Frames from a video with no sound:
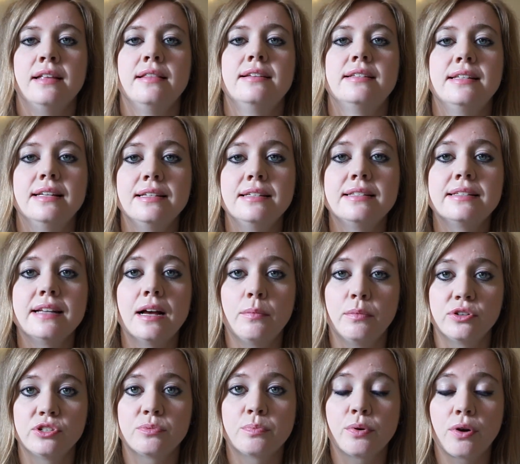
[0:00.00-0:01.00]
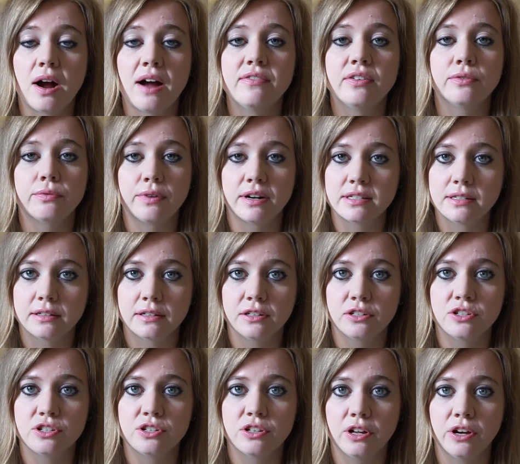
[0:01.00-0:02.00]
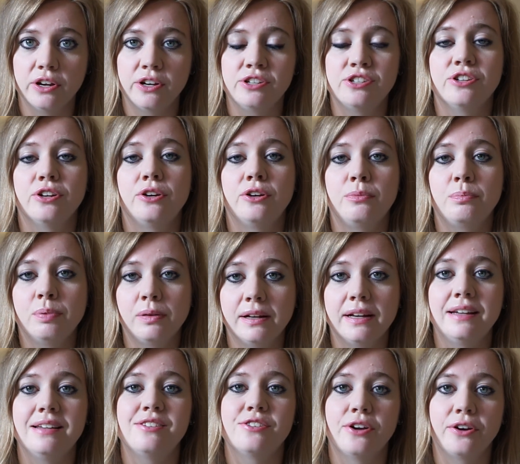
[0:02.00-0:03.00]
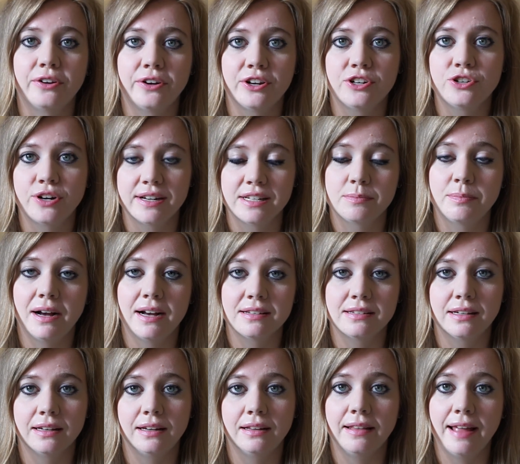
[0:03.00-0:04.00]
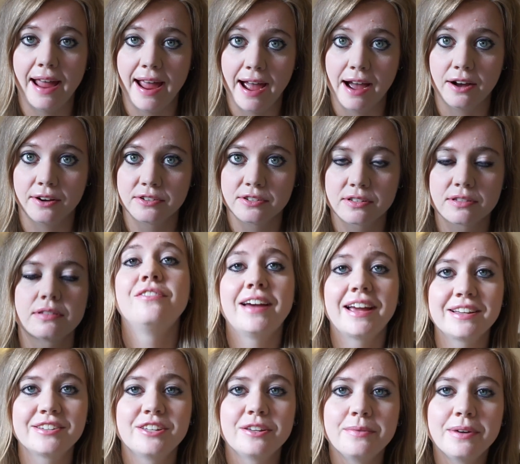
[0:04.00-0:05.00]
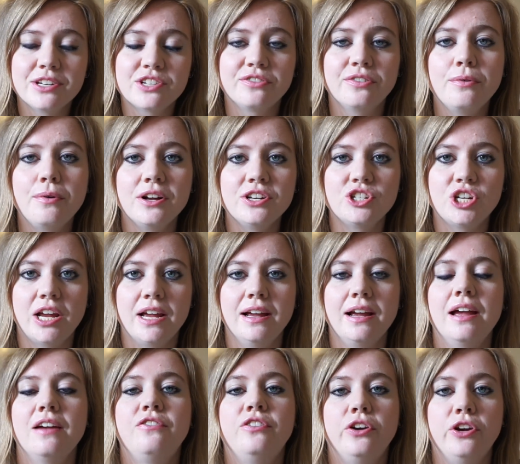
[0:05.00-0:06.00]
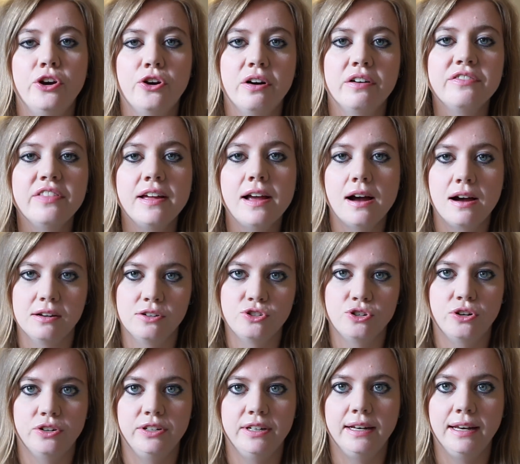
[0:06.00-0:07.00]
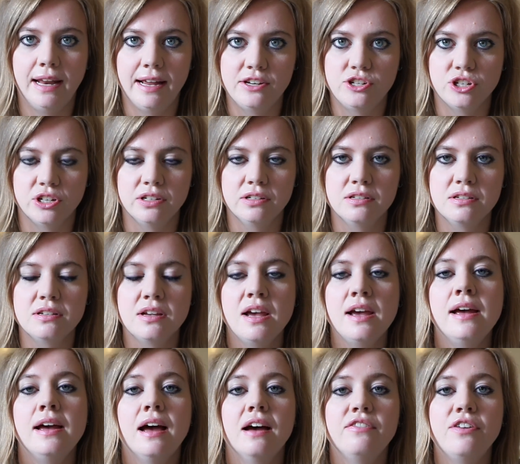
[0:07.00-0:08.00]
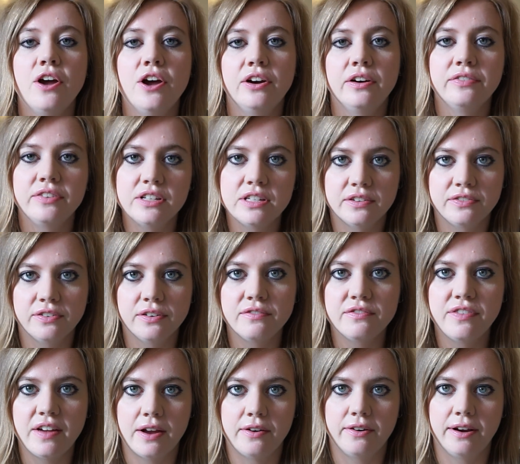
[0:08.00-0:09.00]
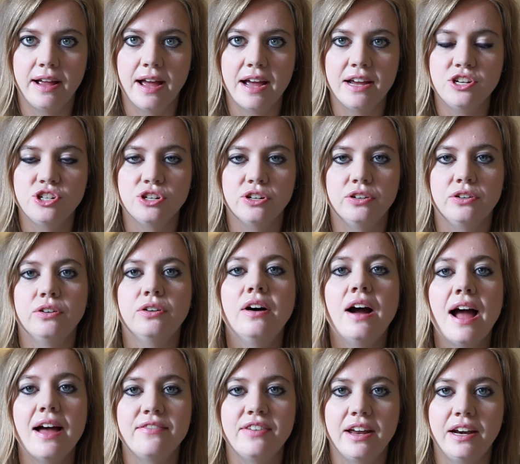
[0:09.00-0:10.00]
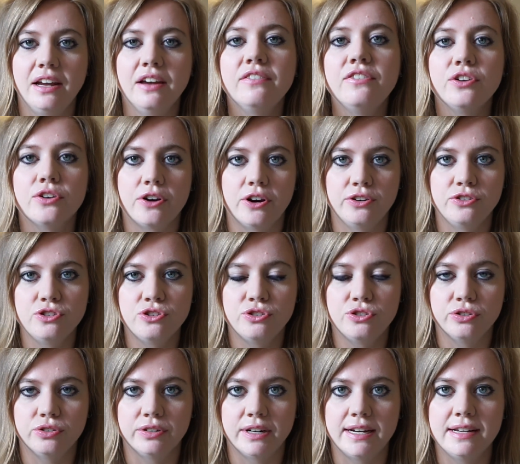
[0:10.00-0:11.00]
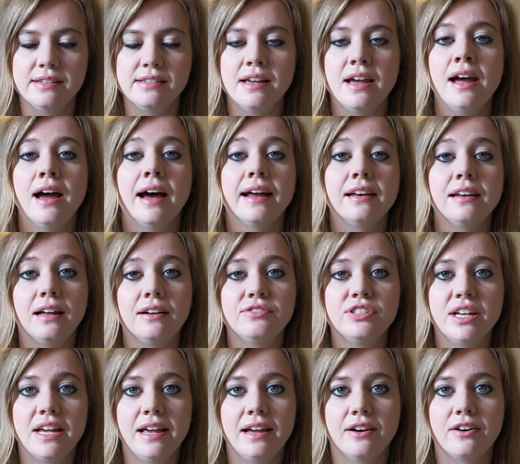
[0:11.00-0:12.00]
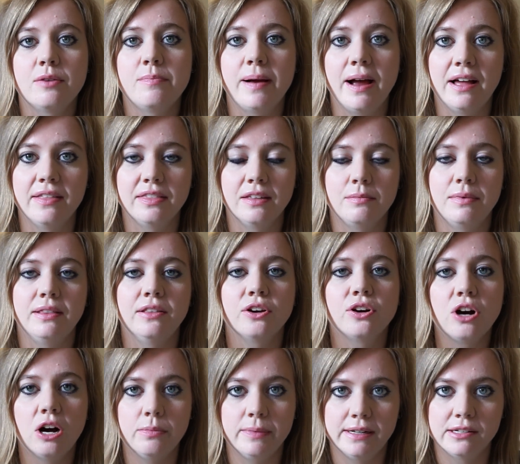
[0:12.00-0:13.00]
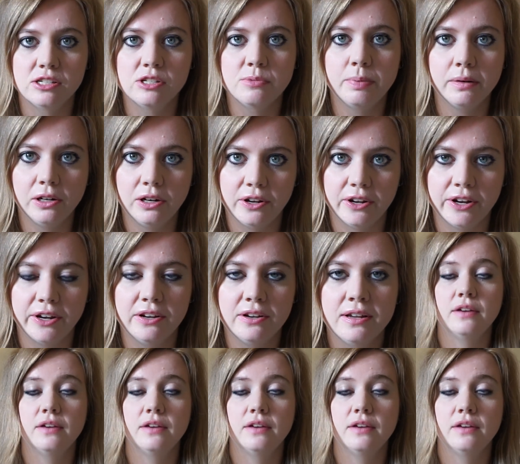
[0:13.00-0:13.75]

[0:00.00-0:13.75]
This is someone's private residence though, so please don't go trespassing in their house. Thanks so much for watching. If you know of the Aunt Toña legend, have heard of a different variation, or have any of your own stories, I'd love to hear about them in the comments below.